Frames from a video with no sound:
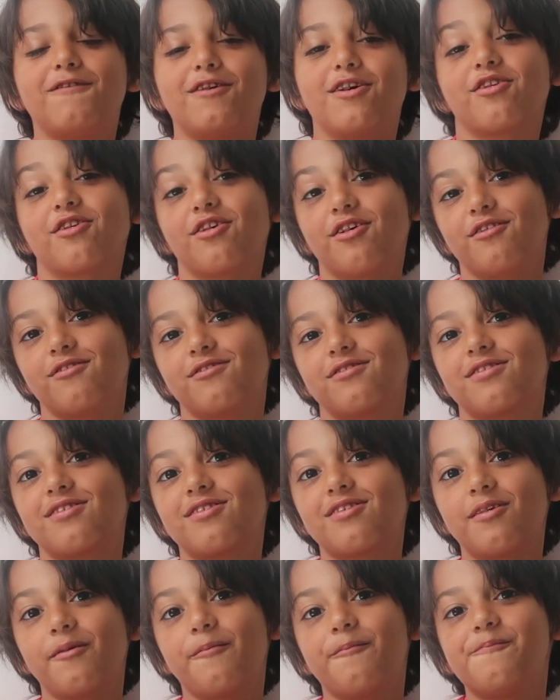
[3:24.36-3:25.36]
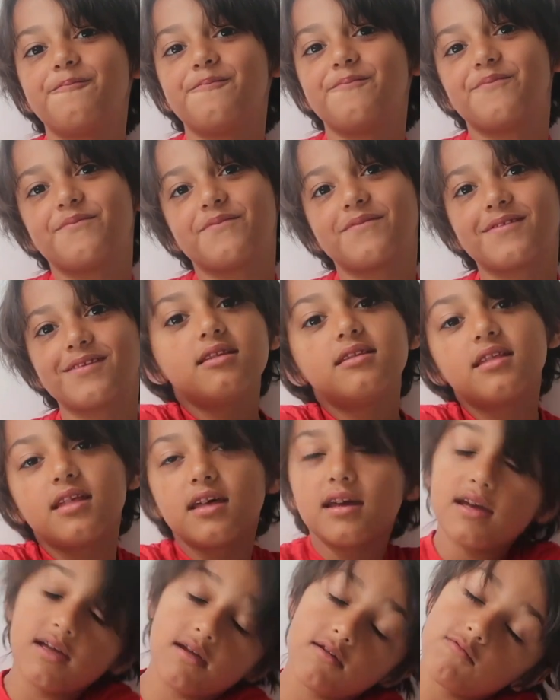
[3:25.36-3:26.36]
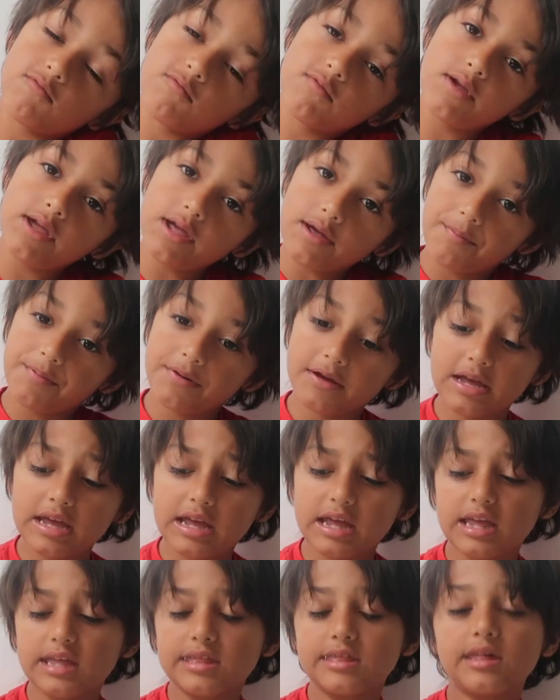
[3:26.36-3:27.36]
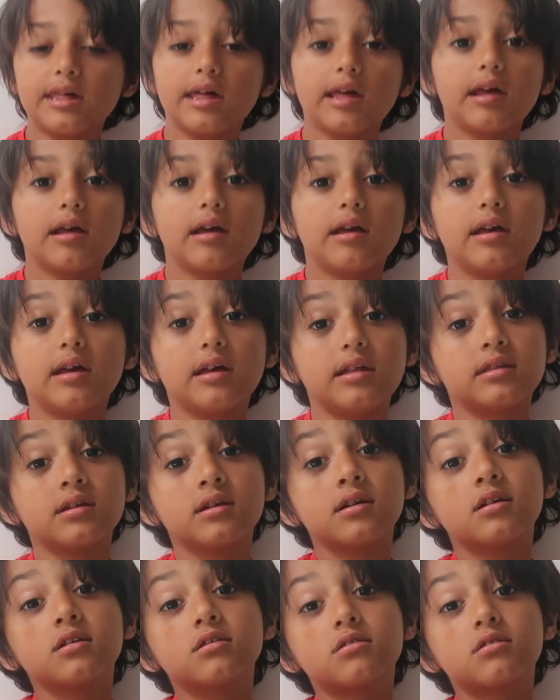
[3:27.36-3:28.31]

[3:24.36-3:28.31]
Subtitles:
fur coats. They reappeared in